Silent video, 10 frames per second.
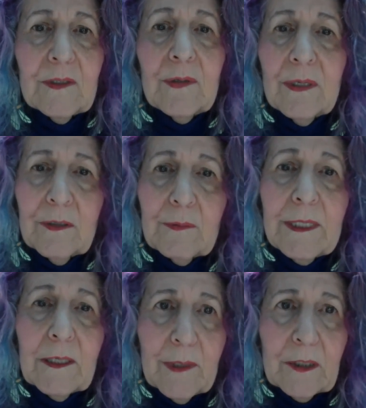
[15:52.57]
So
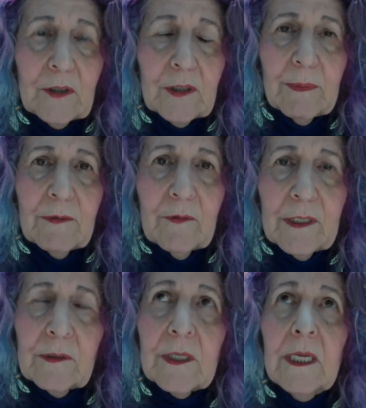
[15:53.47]
there's my question, my
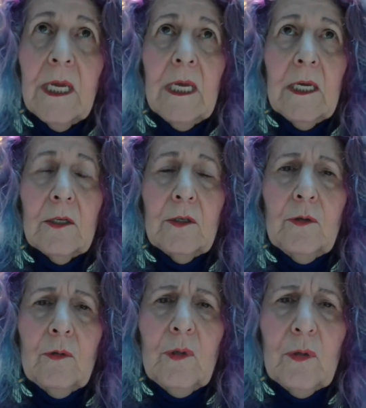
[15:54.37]
friends.
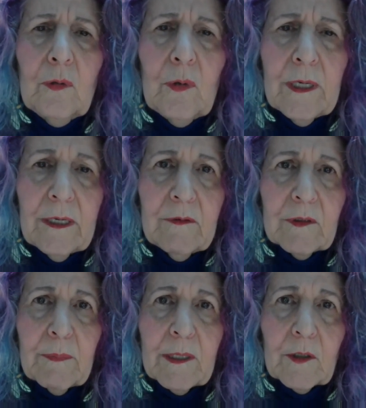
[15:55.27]
Do you
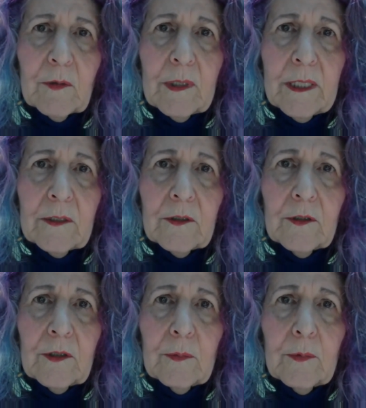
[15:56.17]
have a special
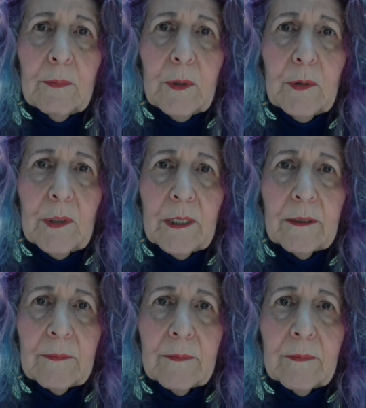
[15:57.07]
relationship with
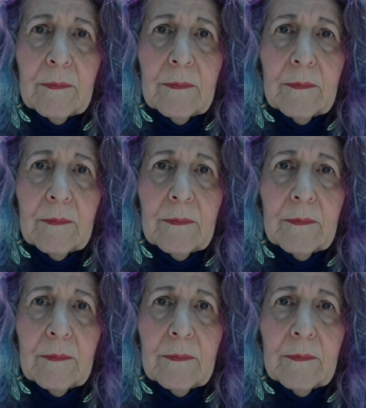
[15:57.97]
beauty?